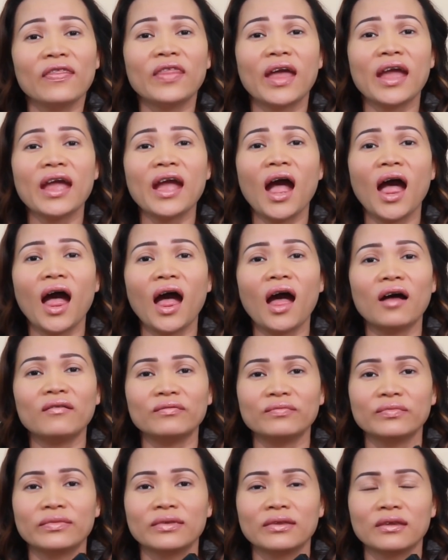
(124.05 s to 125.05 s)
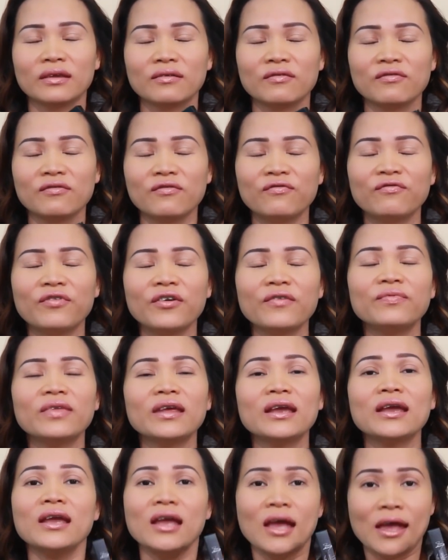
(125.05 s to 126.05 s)
They have
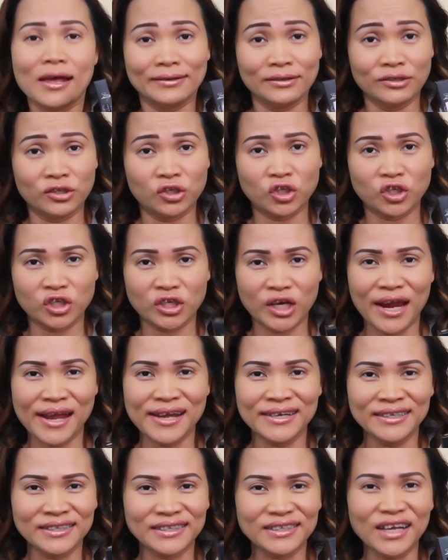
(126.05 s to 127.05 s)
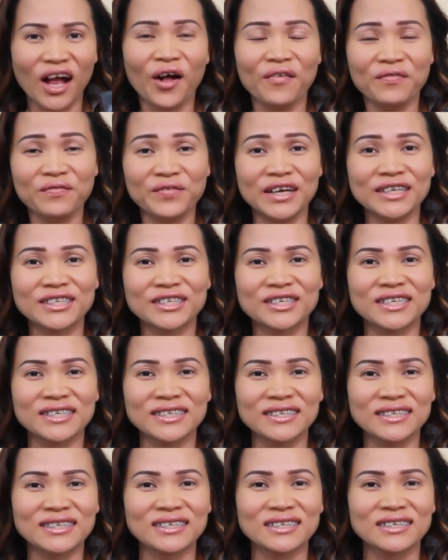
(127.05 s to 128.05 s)
50 shades of this
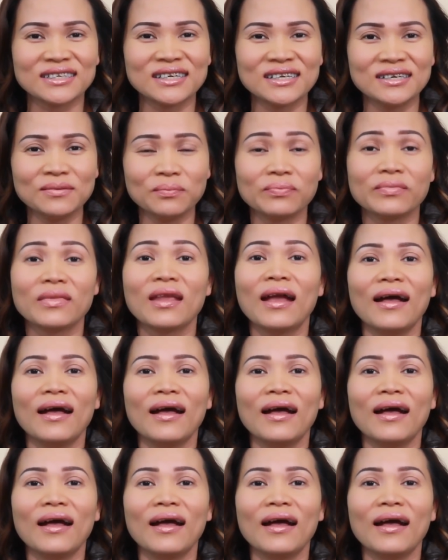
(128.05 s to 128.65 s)
concealer.